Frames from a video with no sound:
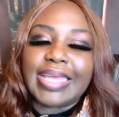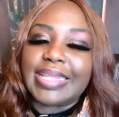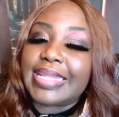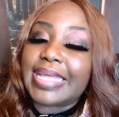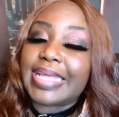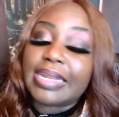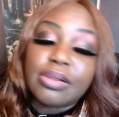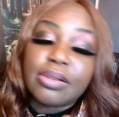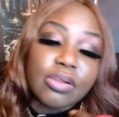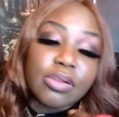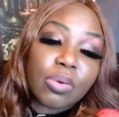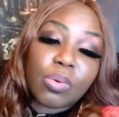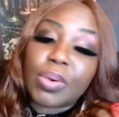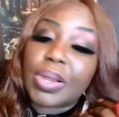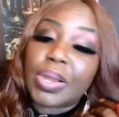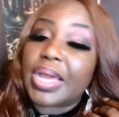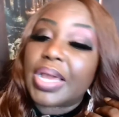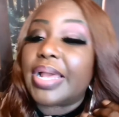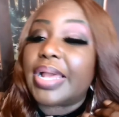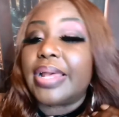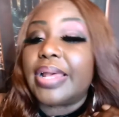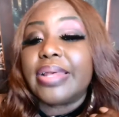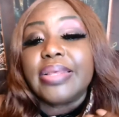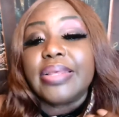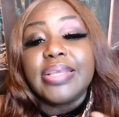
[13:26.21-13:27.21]
and I don't know
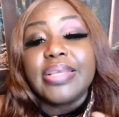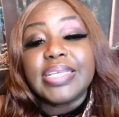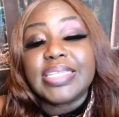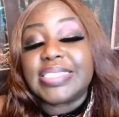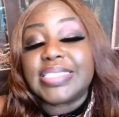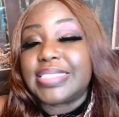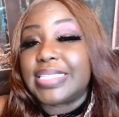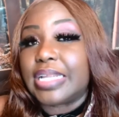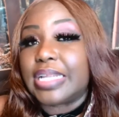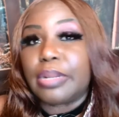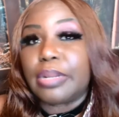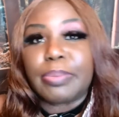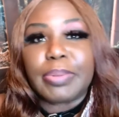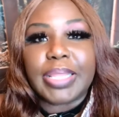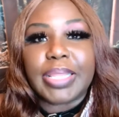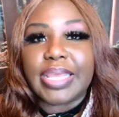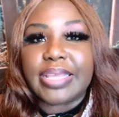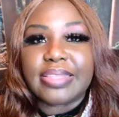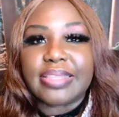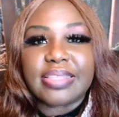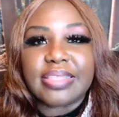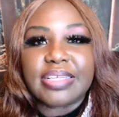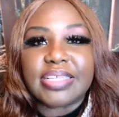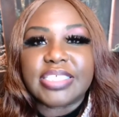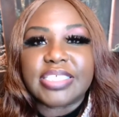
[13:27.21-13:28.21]
why it's set up
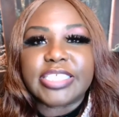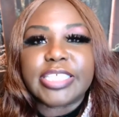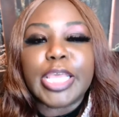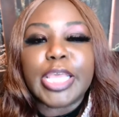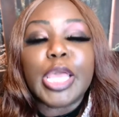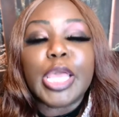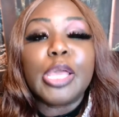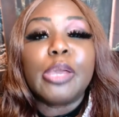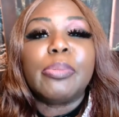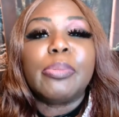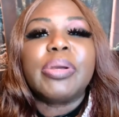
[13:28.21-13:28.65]
like this,